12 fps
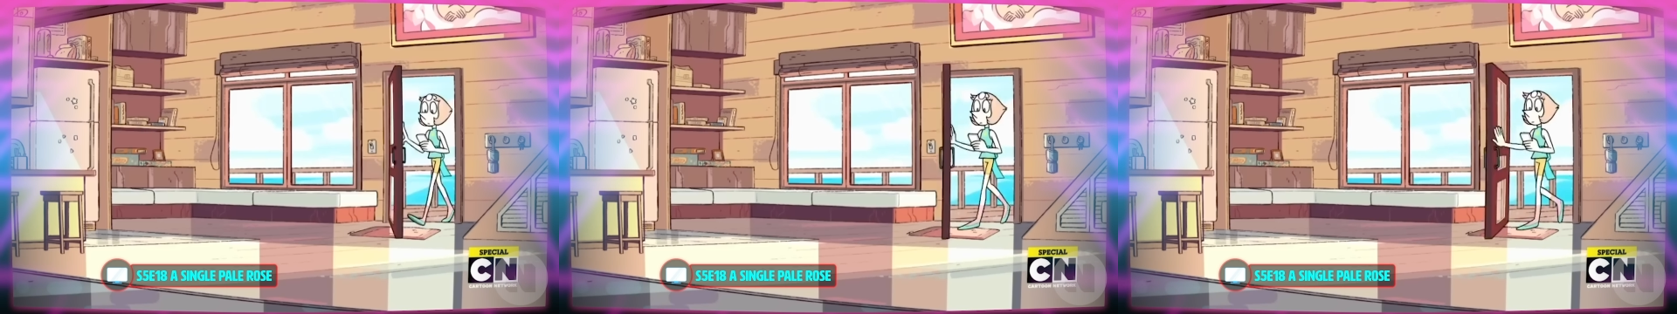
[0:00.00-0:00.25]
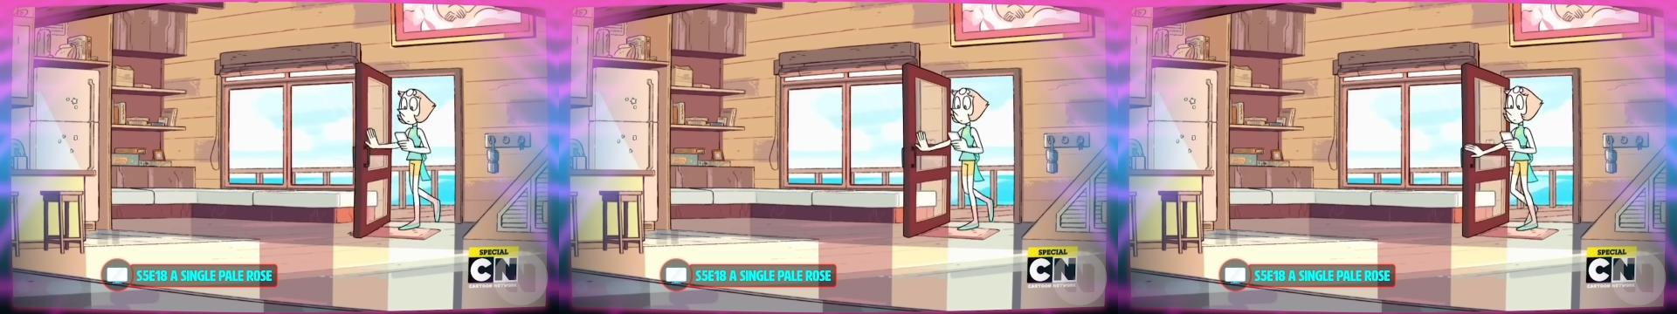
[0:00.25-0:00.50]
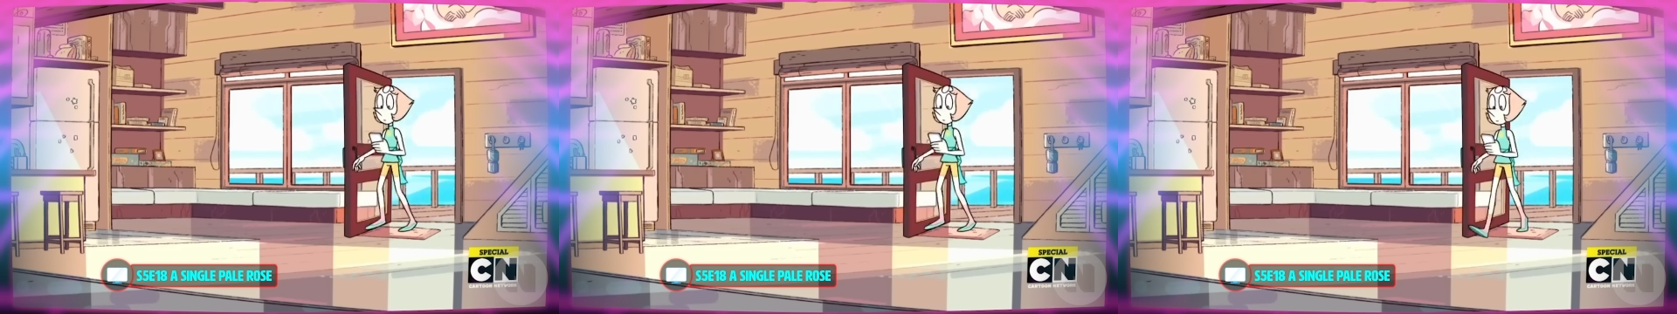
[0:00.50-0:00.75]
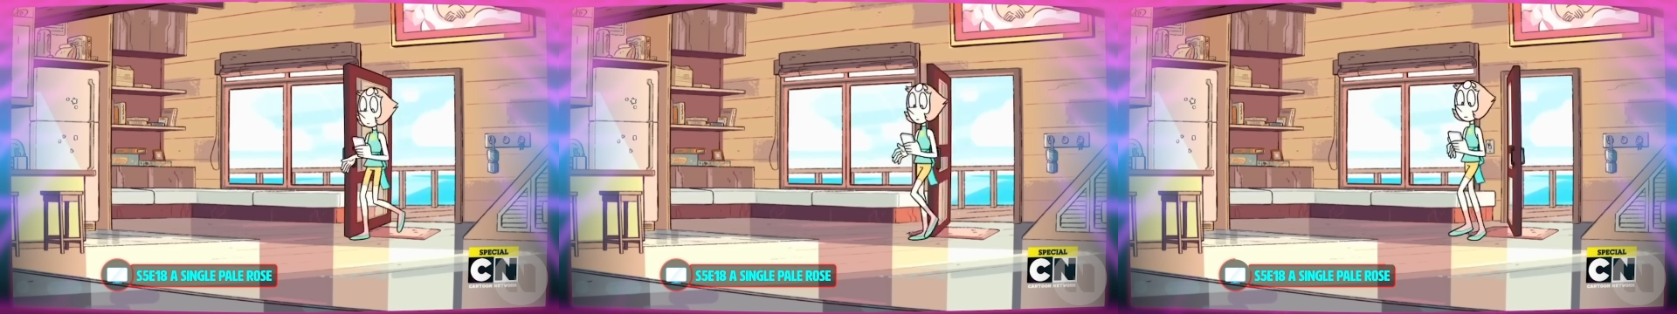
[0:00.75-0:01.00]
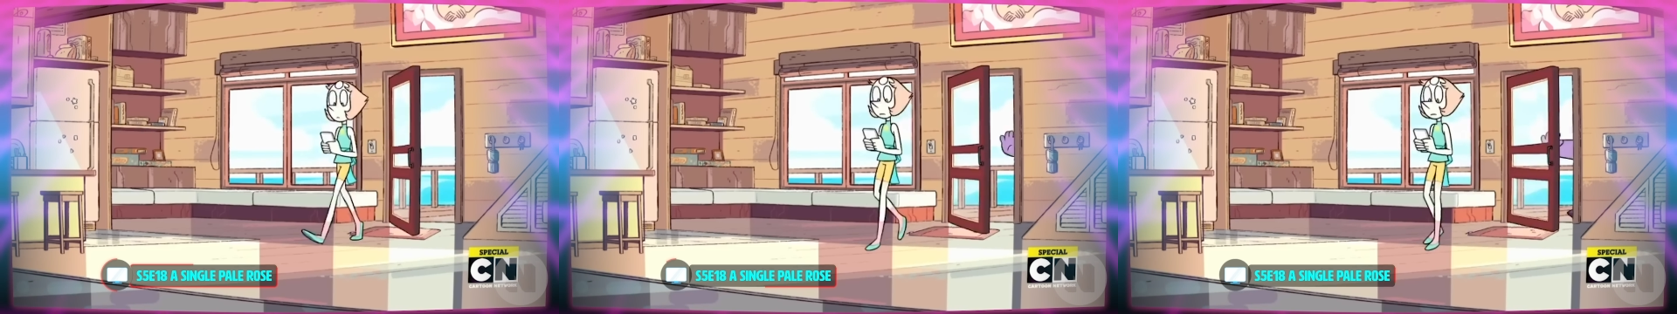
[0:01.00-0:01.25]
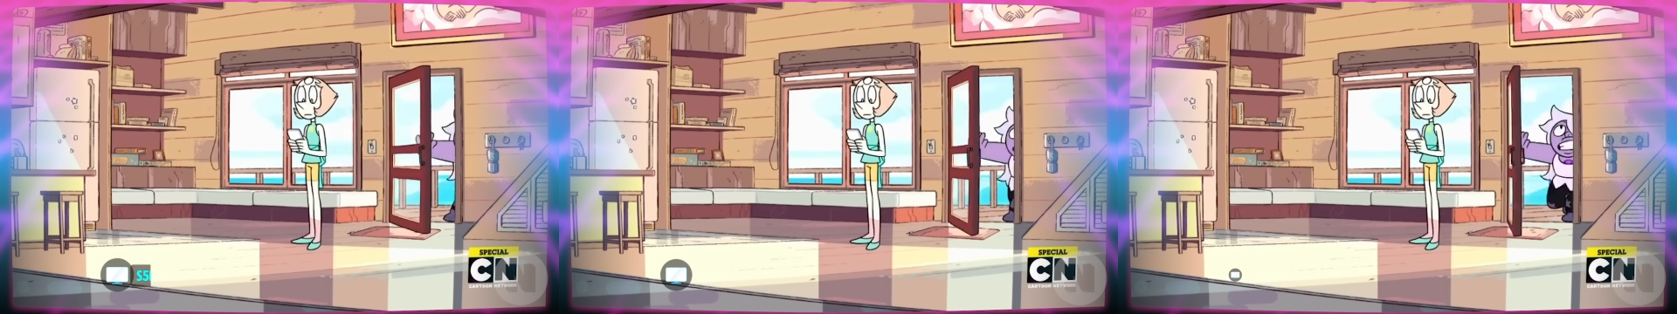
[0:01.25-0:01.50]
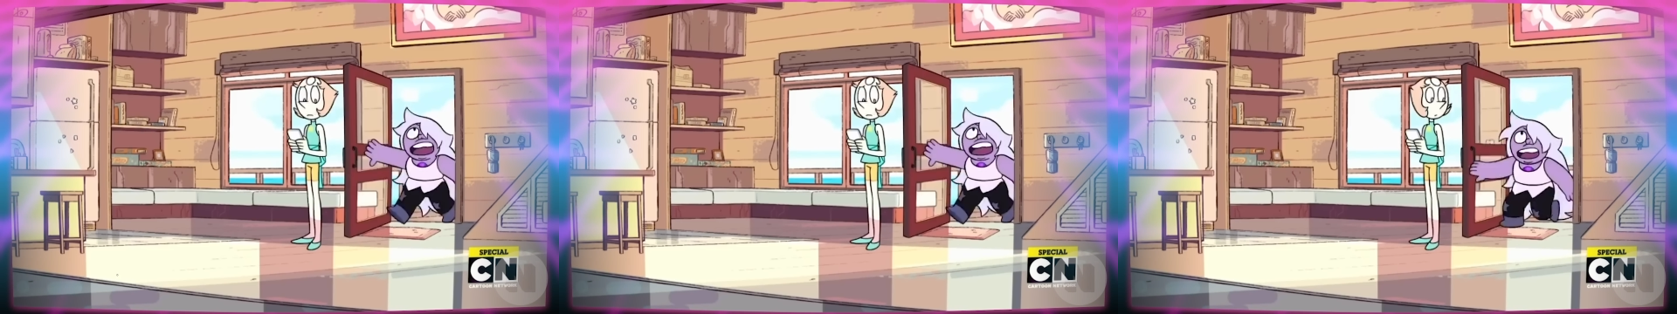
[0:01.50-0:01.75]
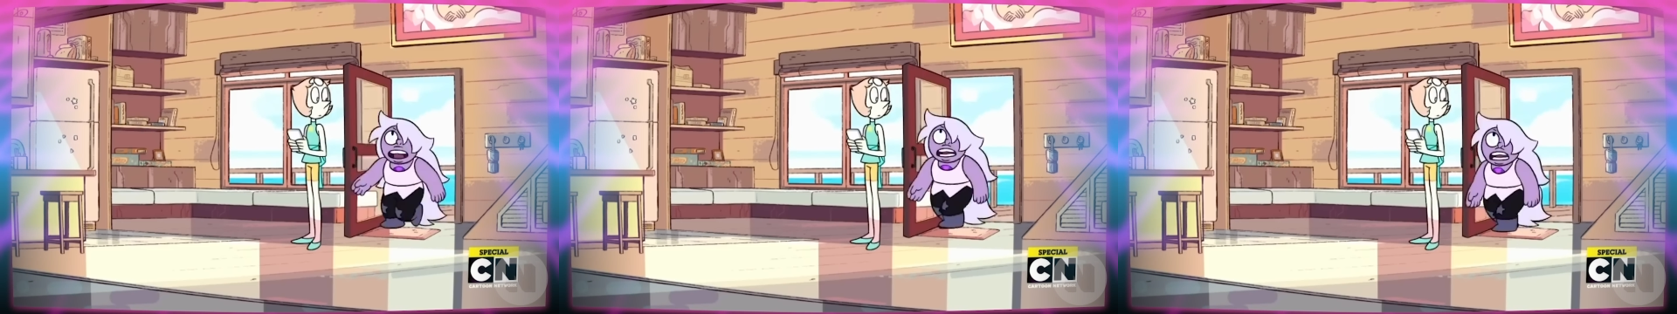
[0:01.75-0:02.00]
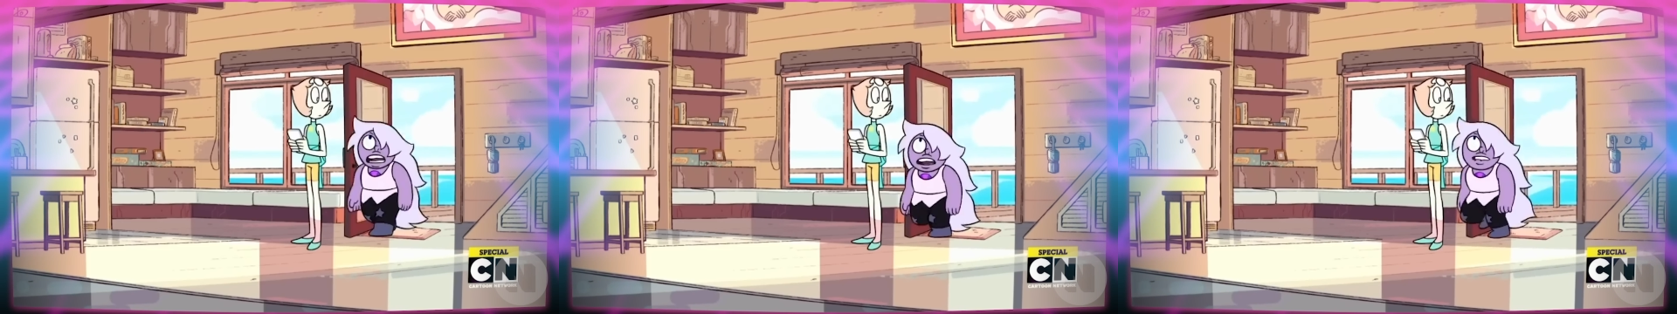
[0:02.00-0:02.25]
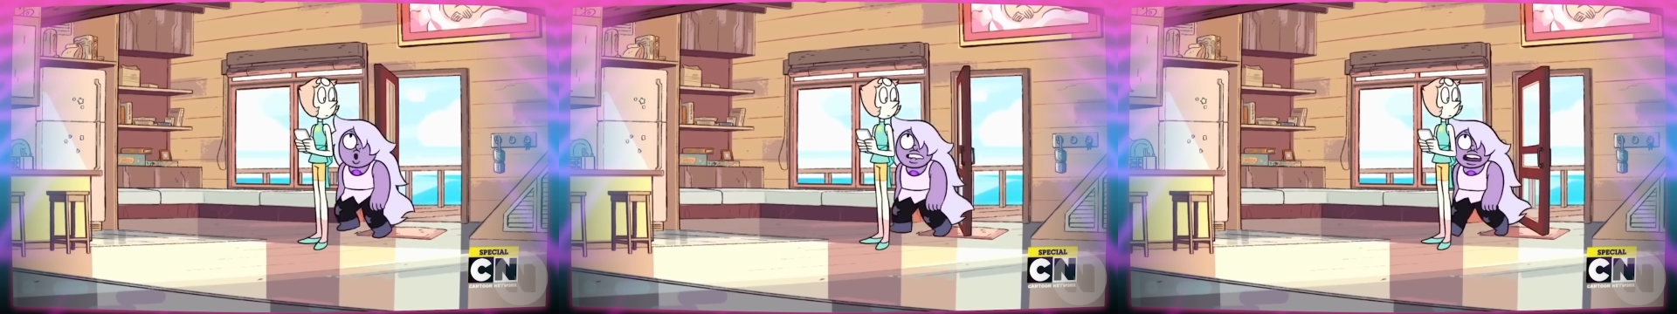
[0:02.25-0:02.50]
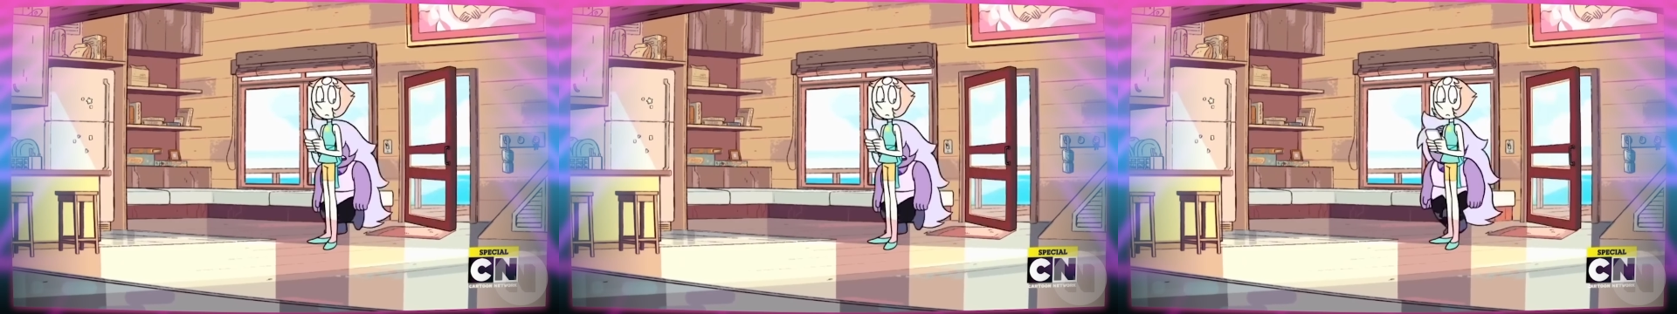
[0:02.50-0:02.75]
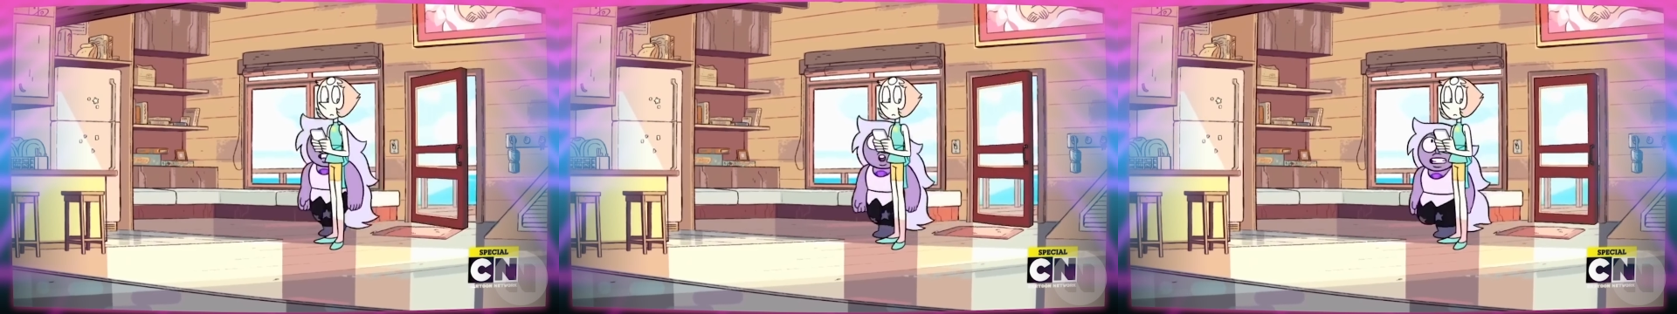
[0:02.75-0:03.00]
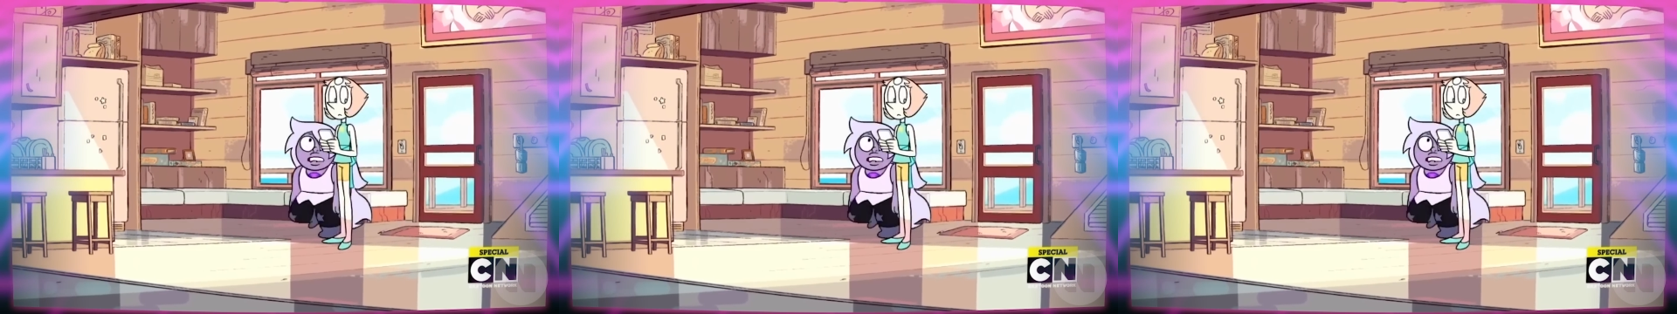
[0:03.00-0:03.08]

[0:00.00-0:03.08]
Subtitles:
(no speaker visible)